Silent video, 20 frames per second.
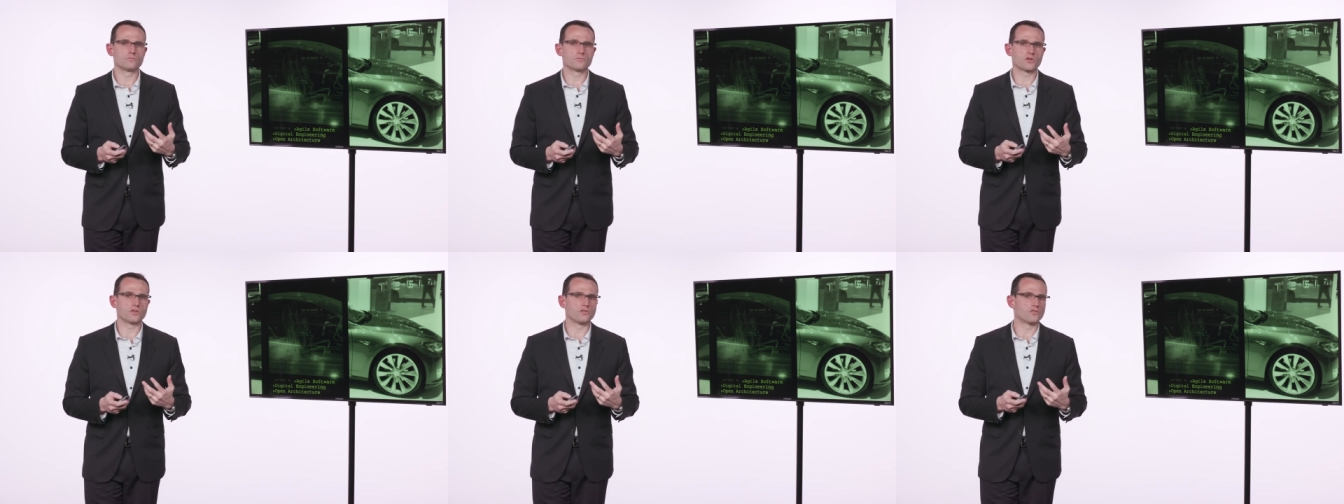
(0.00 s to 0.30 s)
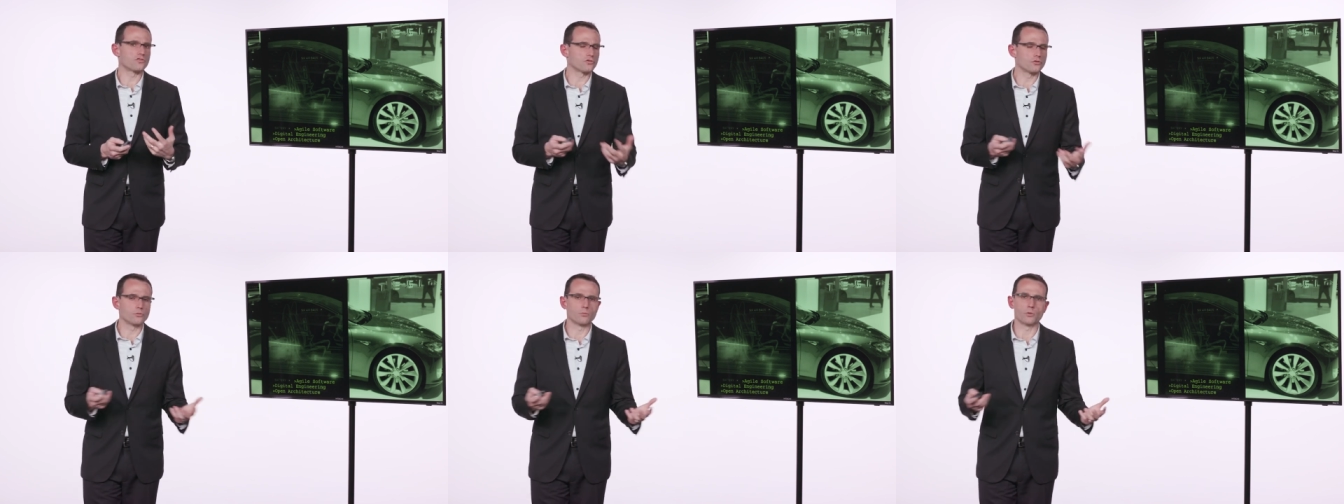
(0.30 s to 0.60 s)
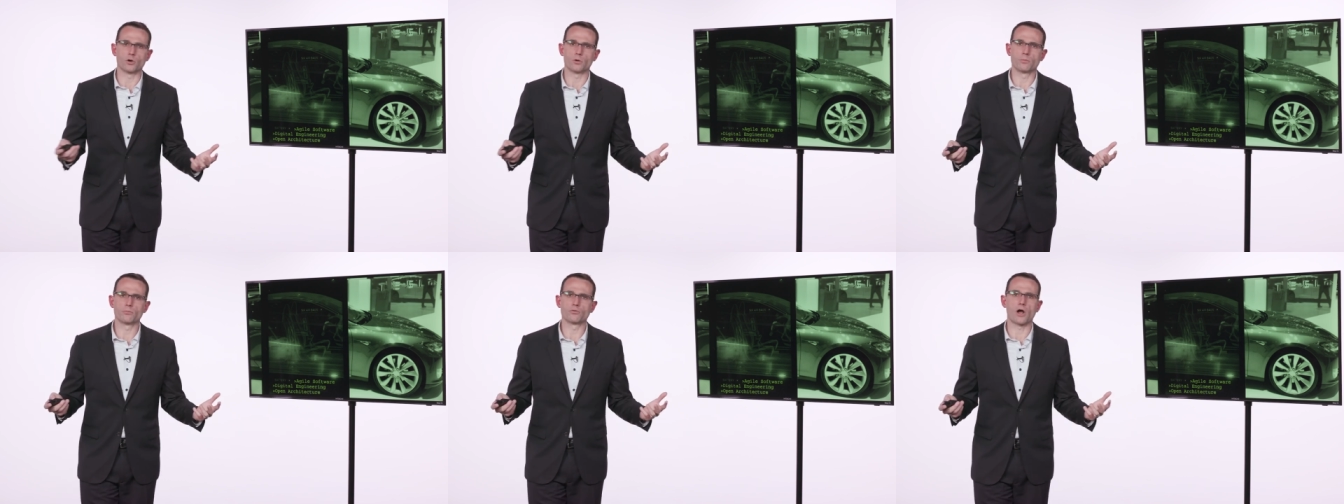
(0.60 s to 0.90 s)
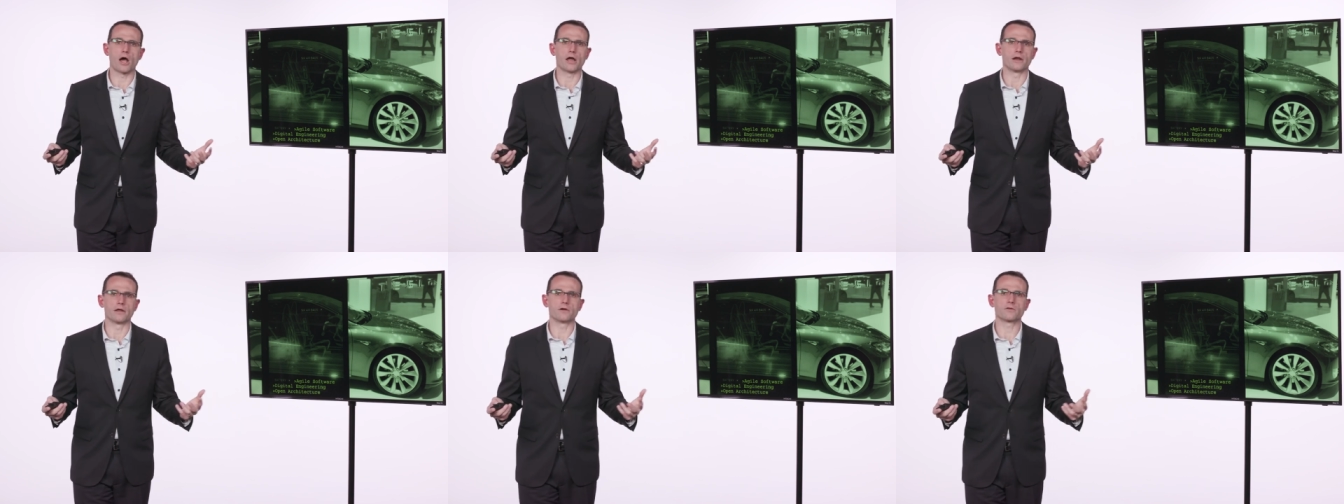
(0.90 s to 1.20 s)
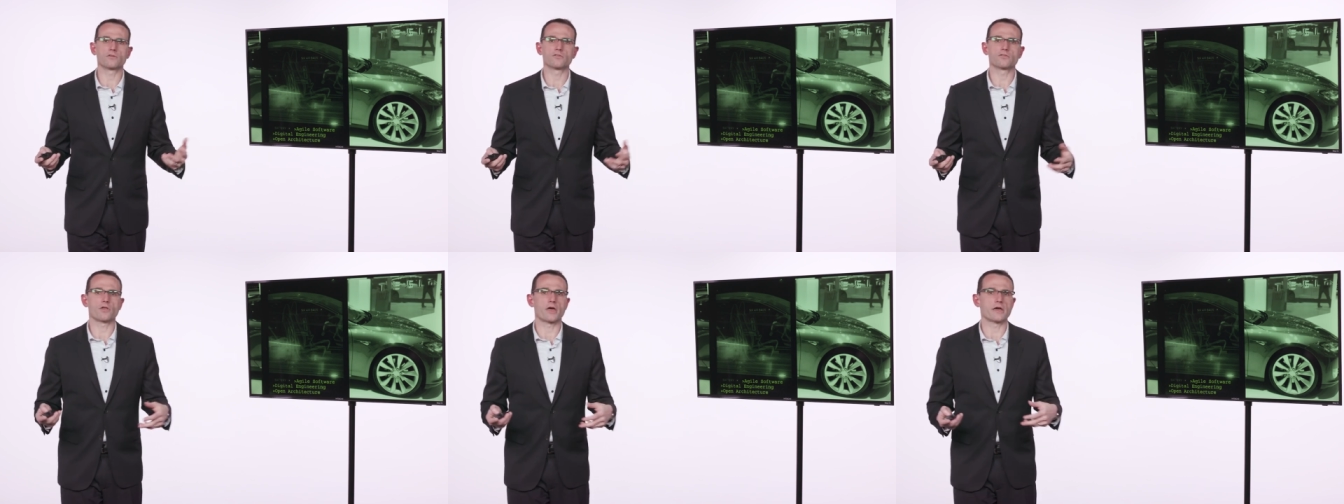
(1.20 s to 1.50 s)
consumer
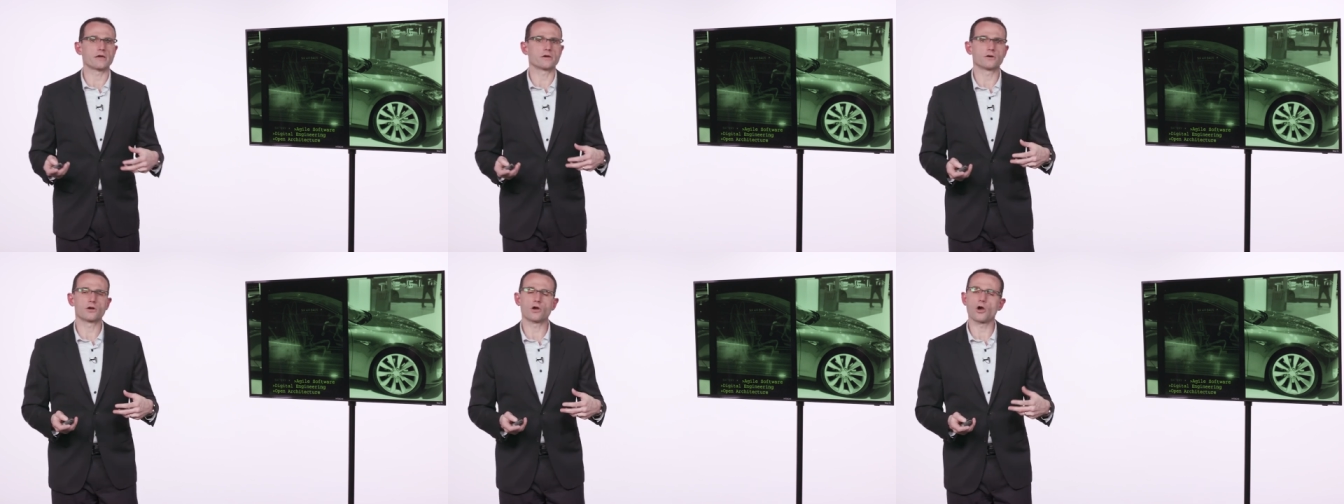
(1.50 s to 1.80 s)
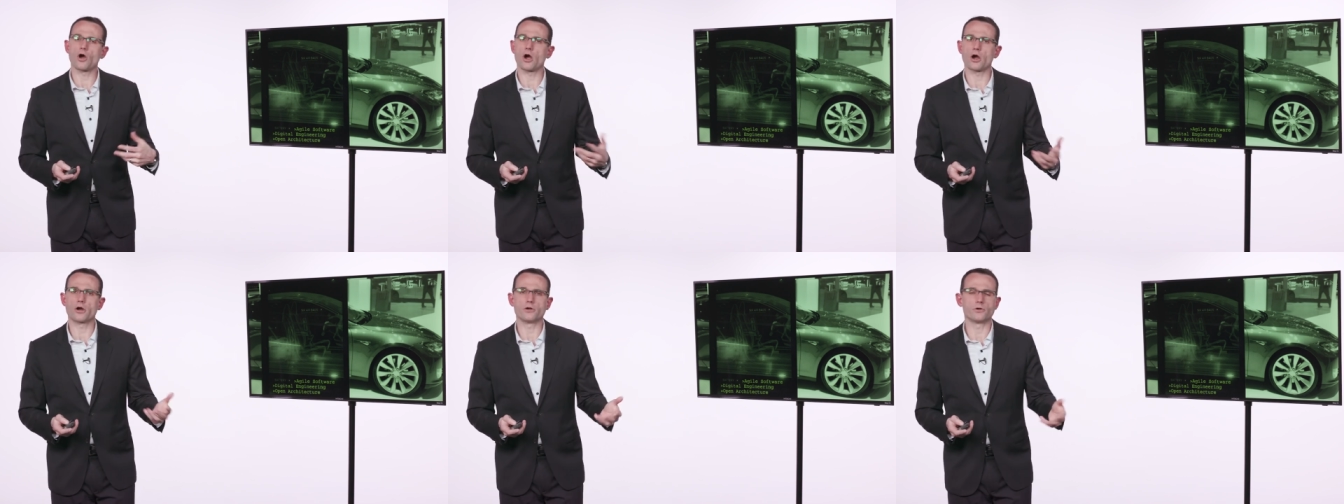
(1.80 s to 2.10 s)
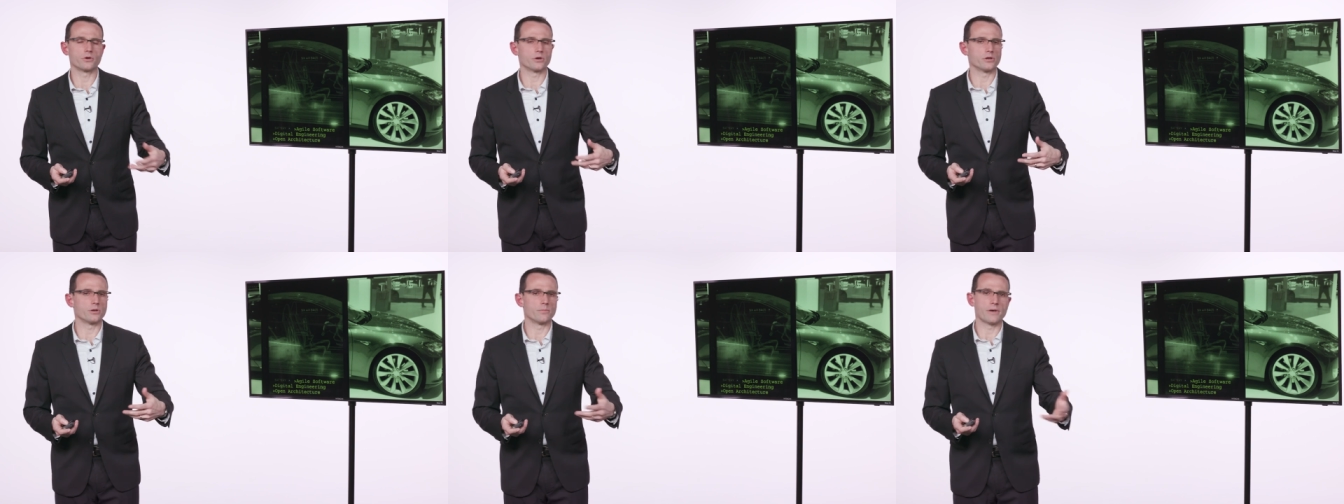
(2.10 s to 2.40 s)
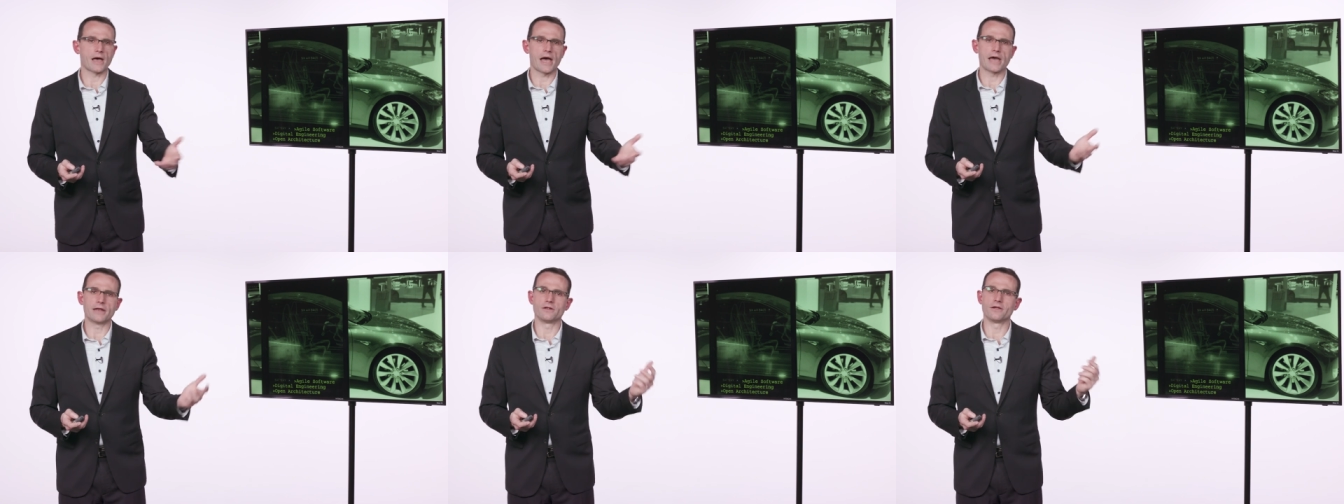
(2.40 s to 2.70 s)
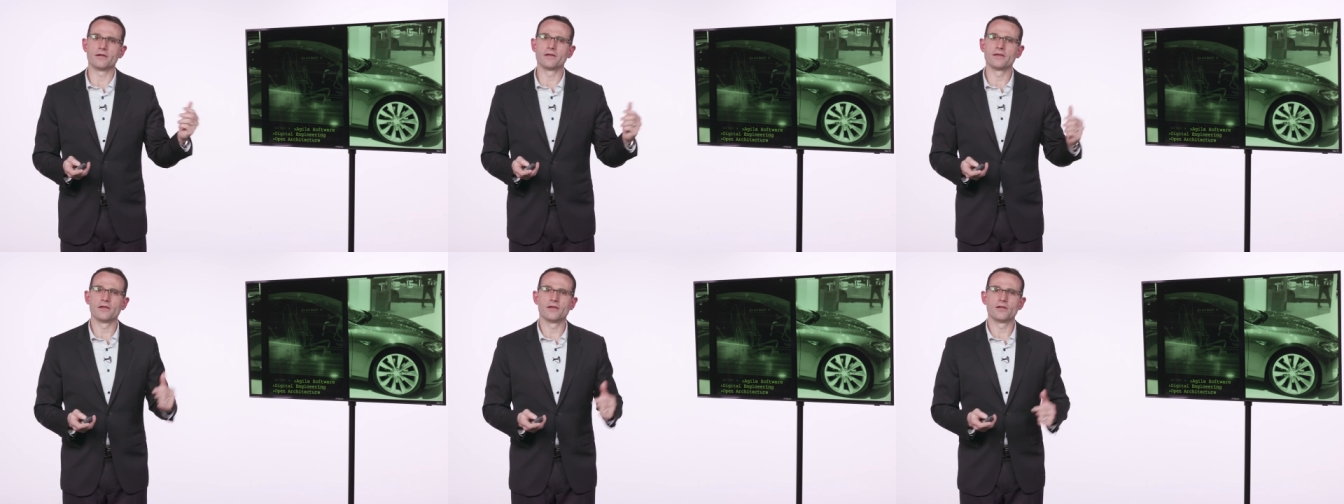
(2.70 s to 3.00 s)
products, like a car you're going to buy
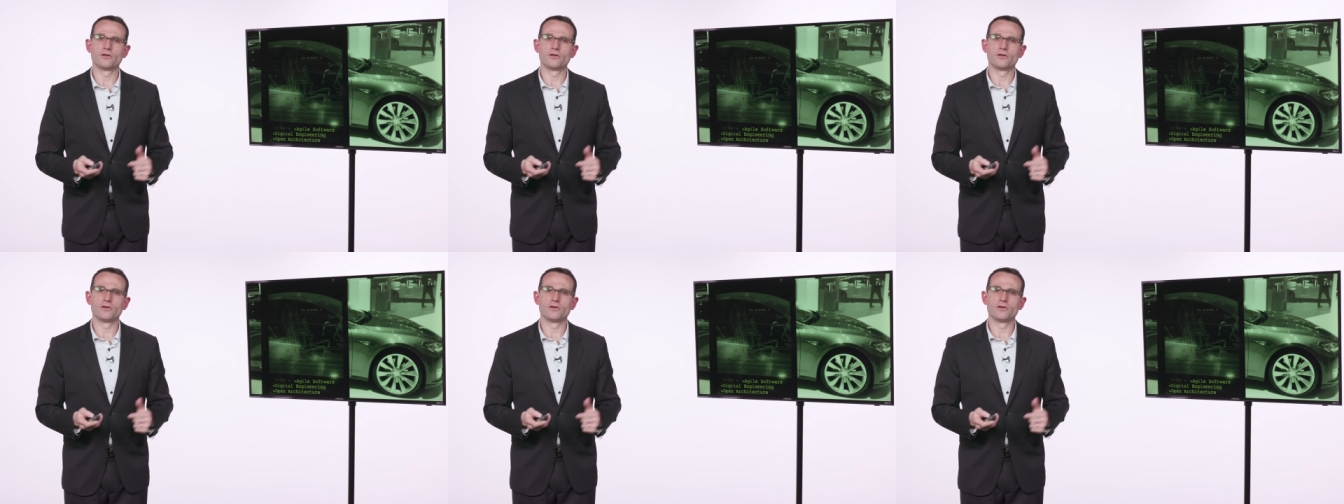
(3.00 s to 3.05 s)
to